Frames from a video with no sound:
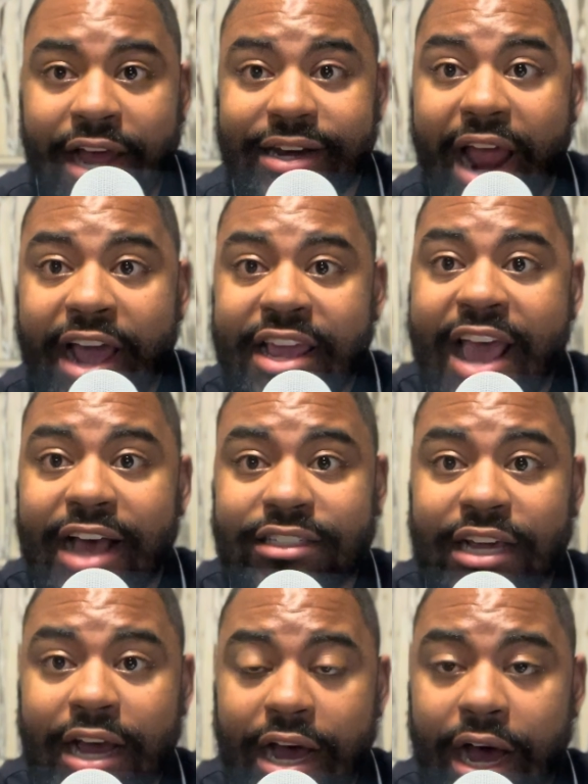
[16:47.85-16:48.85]
Now he
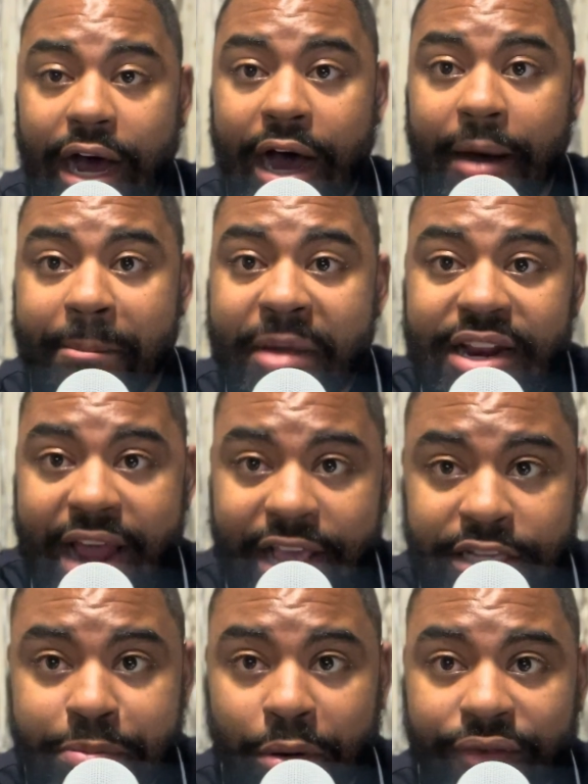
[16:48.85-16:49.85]
has me that
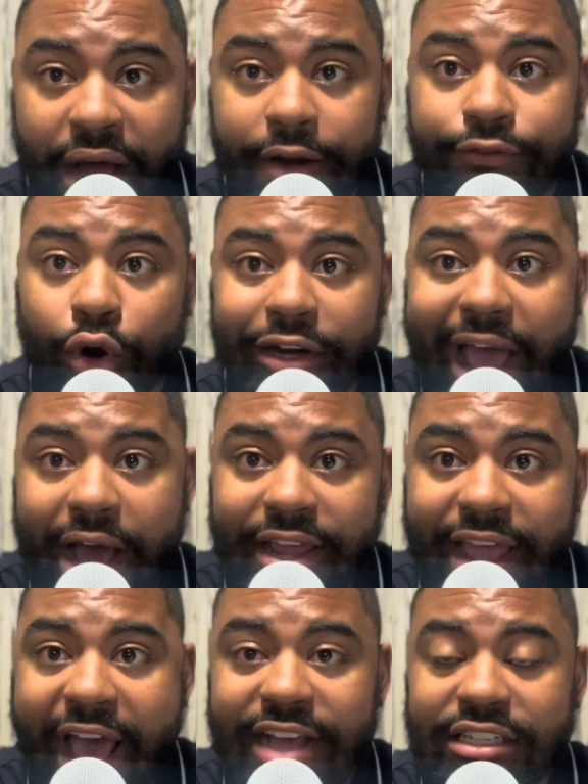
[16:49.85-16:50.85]
he's providing for. Now
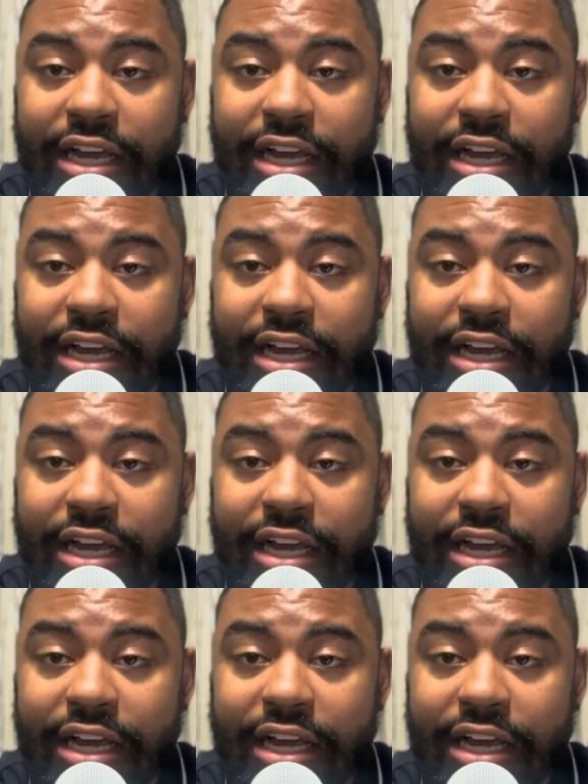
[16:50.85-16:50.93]
he has